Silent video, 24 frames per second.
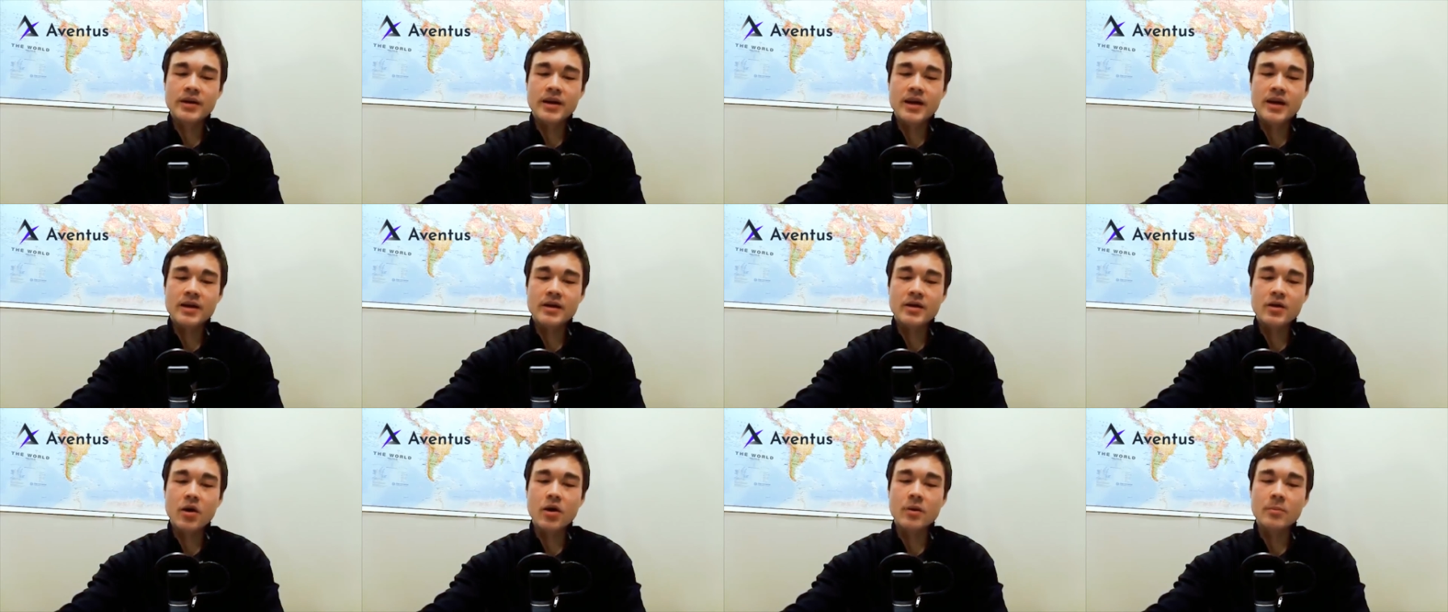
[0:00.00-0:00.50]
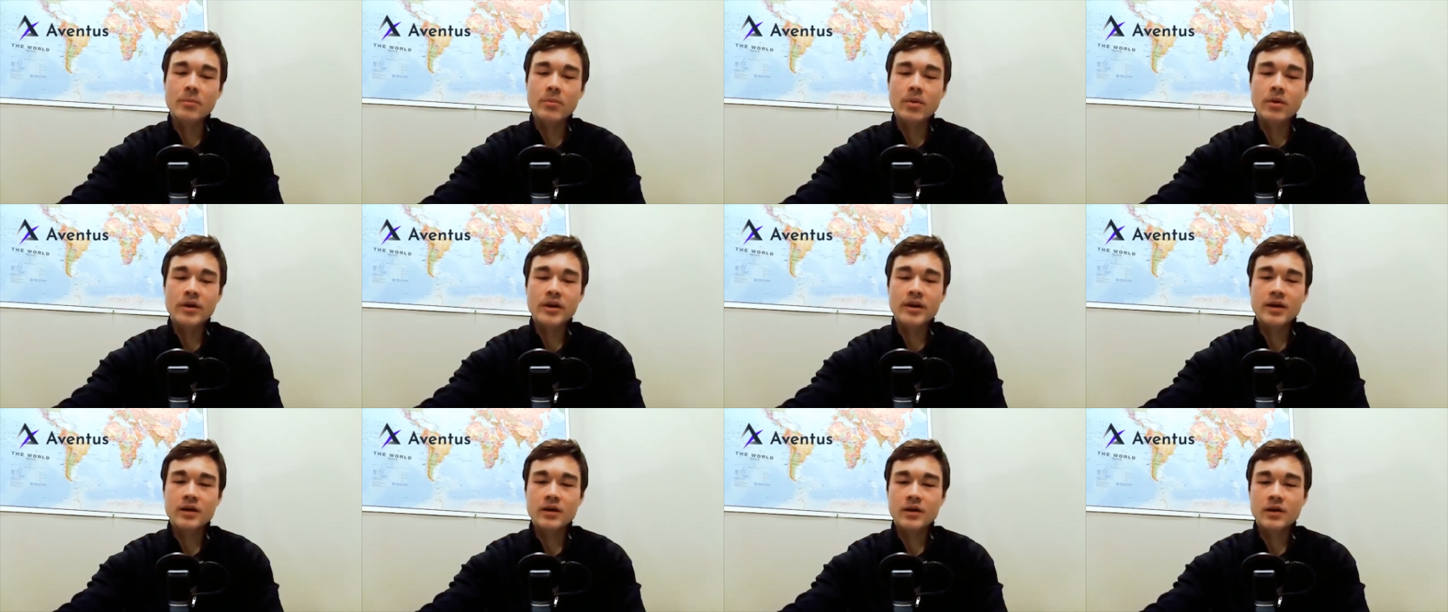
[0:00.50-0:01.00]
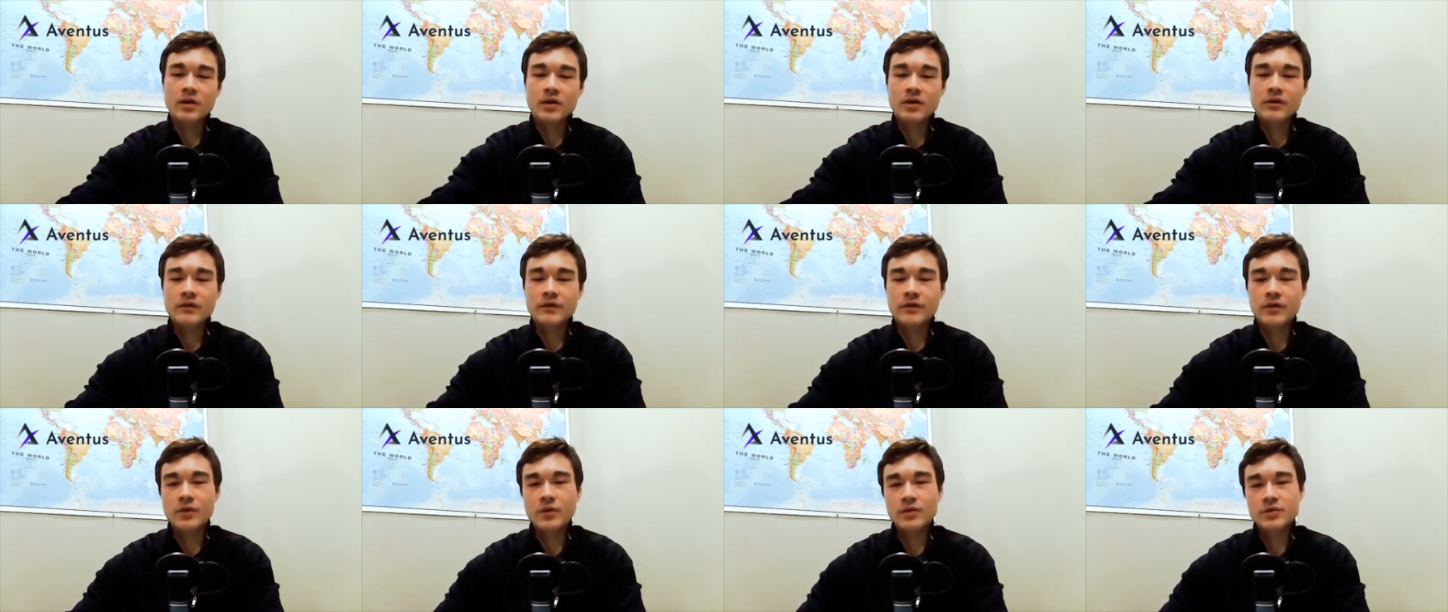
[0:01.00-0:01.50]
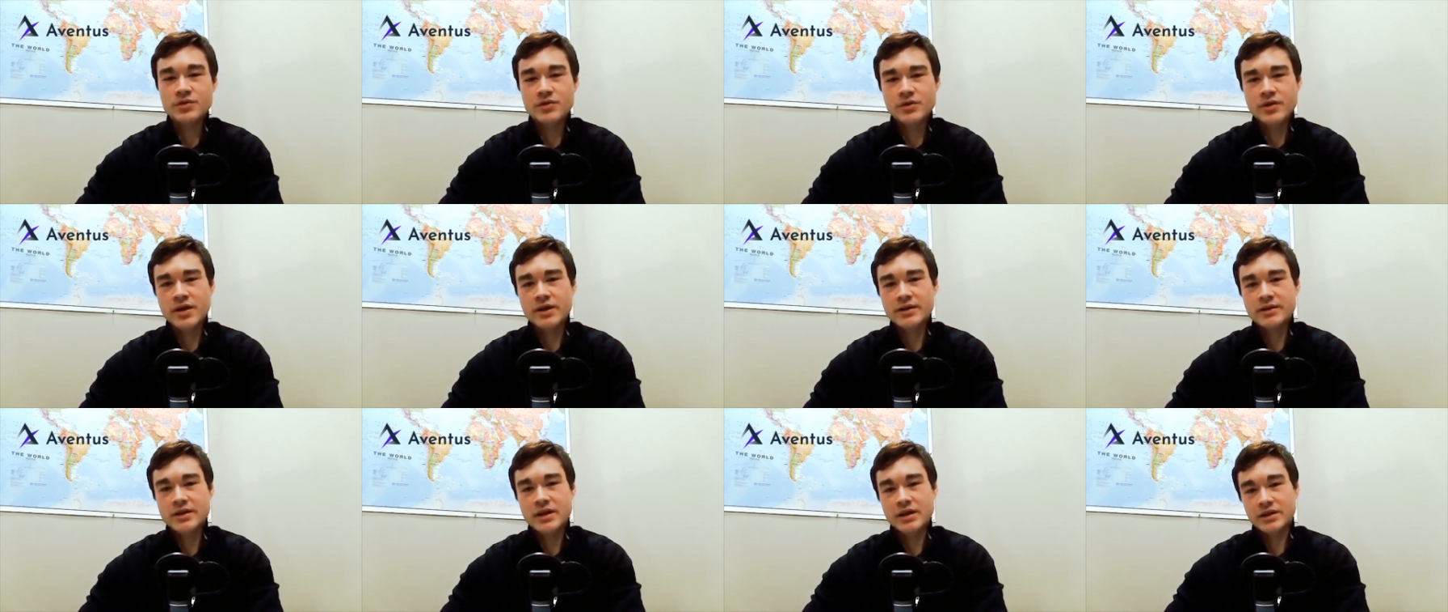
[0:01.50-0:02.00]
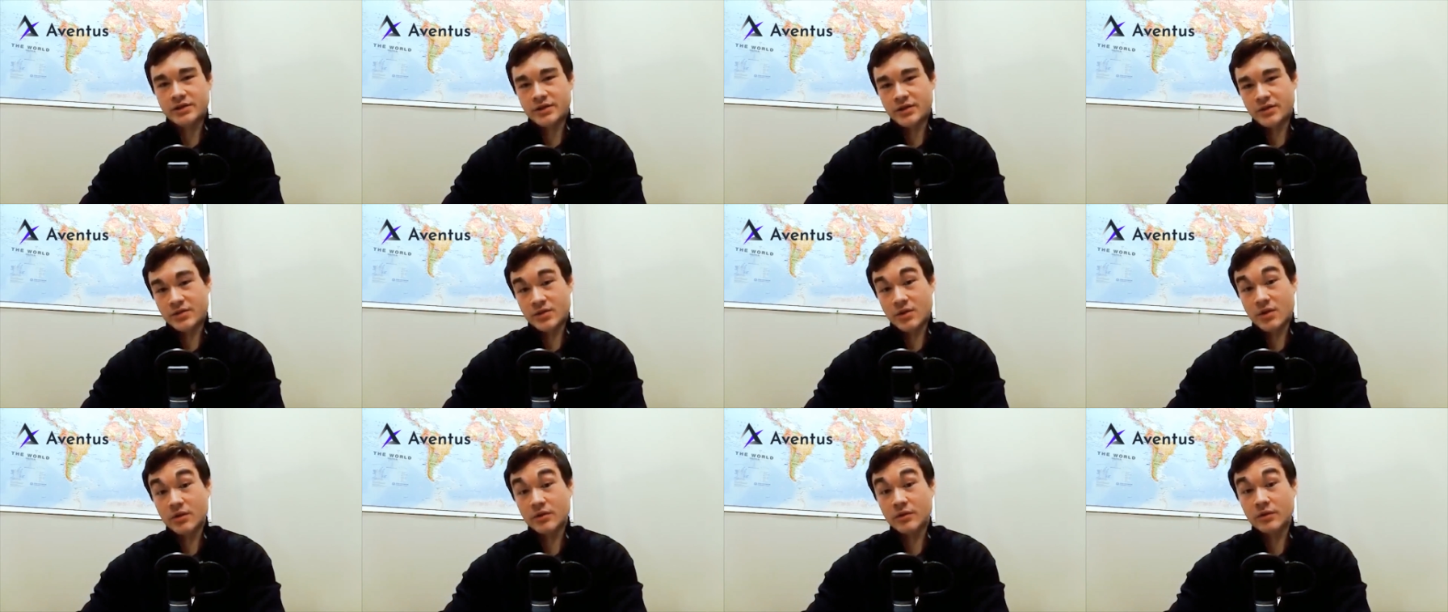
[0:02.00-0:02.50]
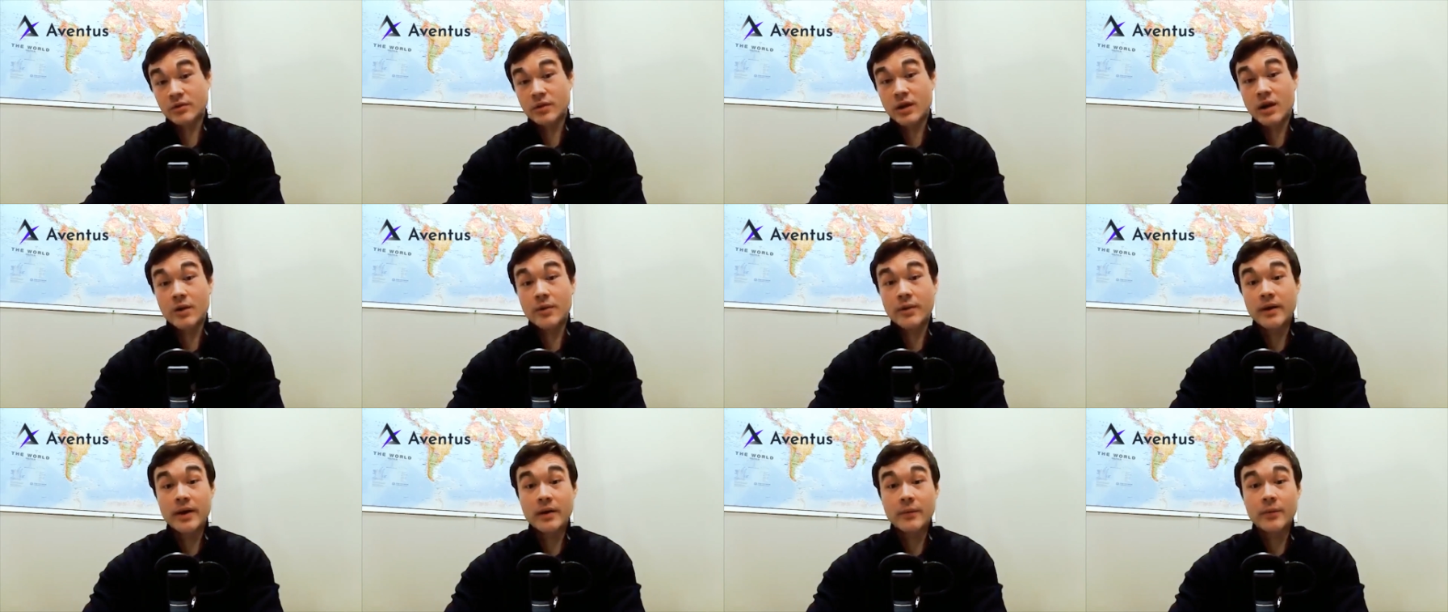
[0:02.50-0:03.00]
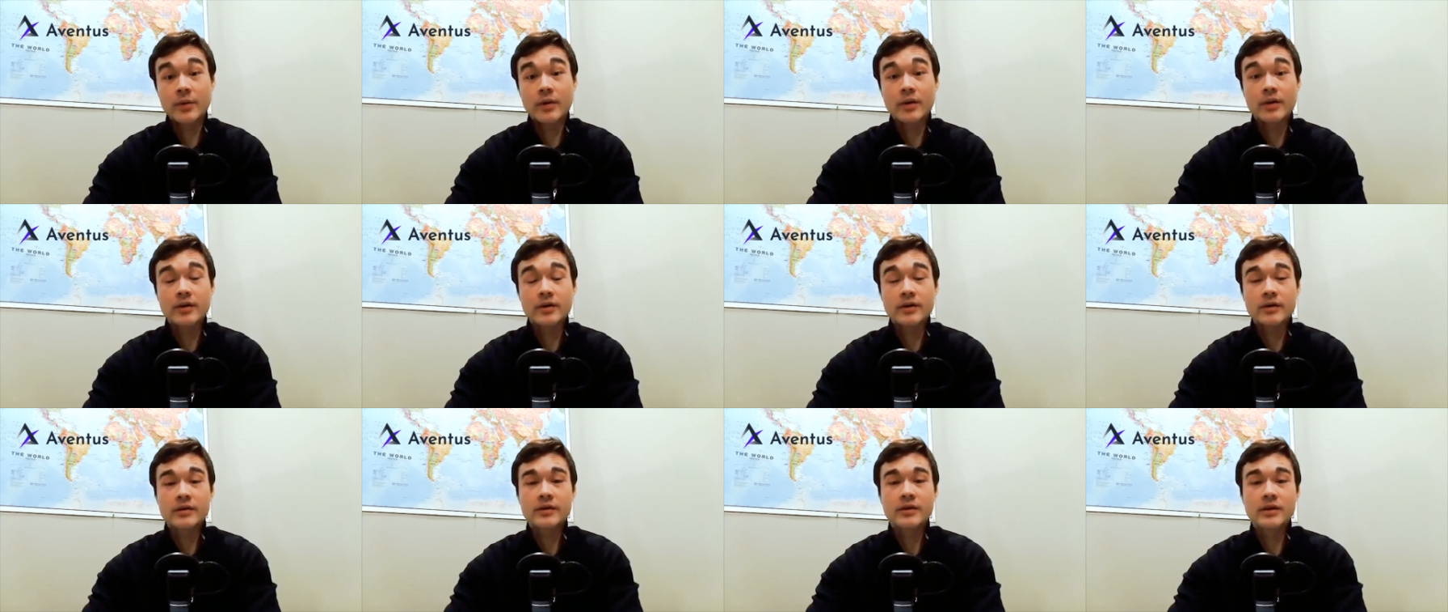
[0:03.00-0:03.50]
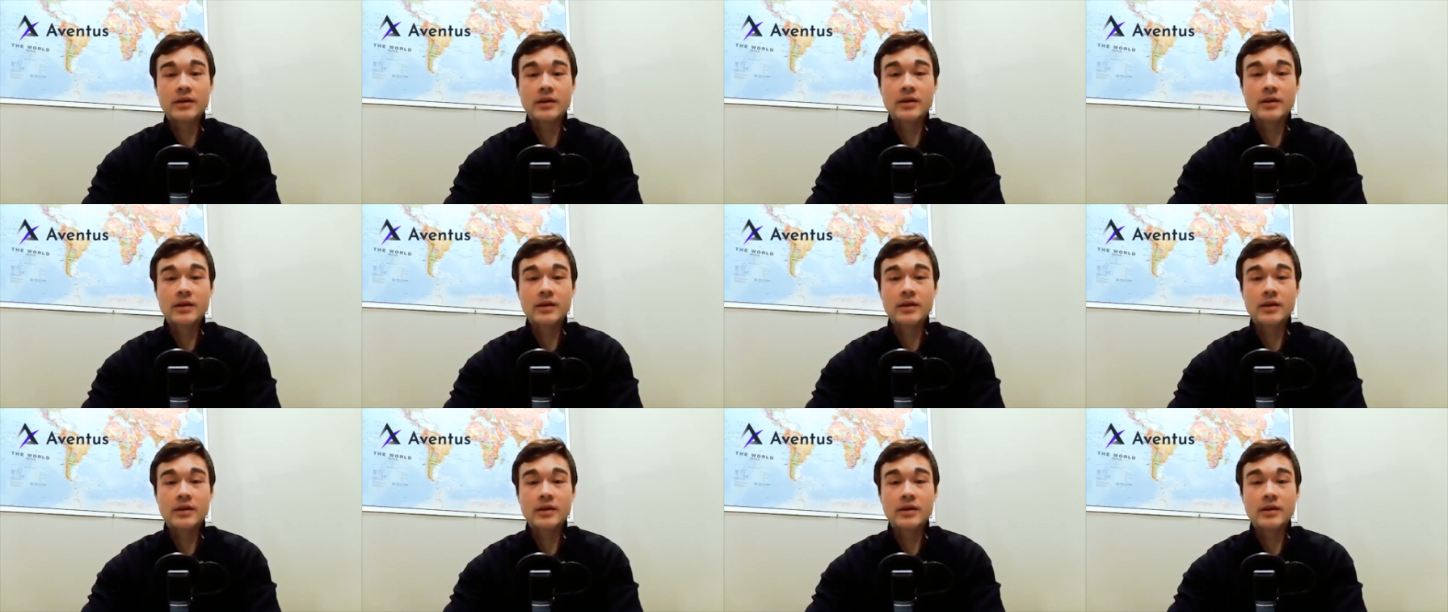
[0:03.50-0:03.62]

and onboarding a lot of those transactions onto our network.